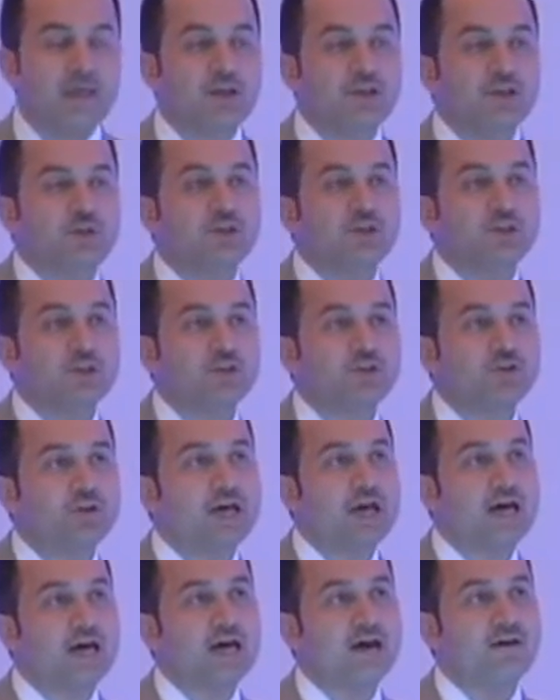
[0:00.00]
You should
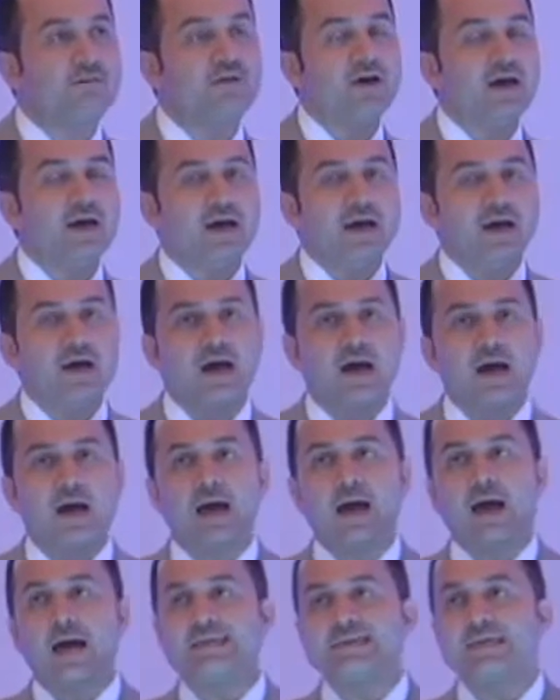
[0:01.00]
have
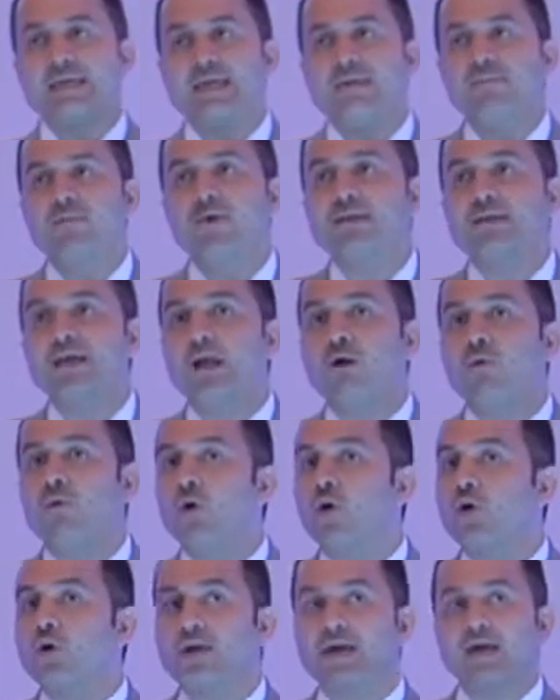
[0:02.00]
uh, a team that's going to
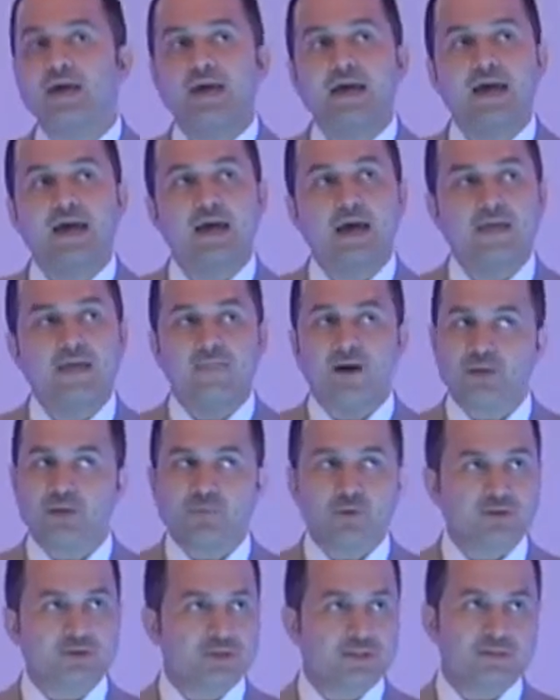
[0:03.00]
work uh, in that
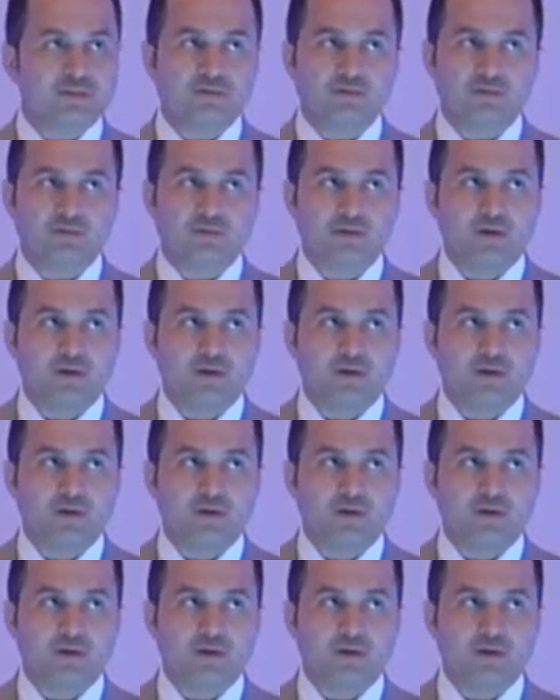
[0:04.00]
process.